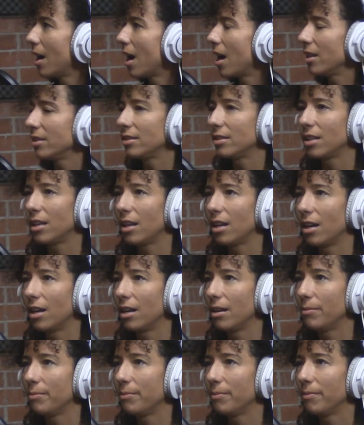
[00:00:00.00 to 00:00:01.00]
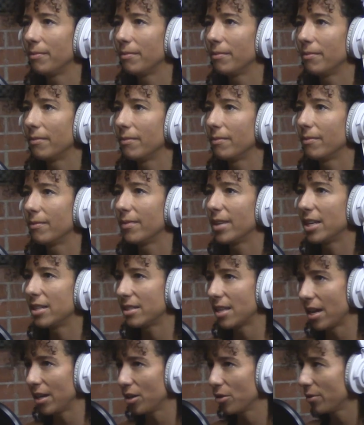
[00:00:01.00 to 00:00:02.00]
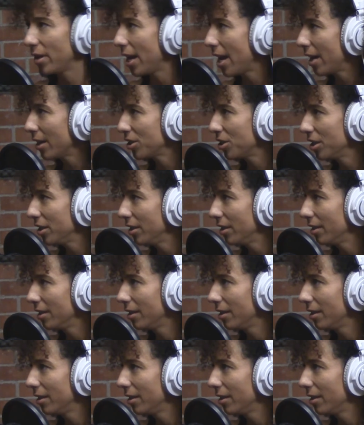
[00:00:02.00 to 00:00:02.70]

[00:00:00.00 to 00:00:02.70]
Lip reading: I said, is that your reaction?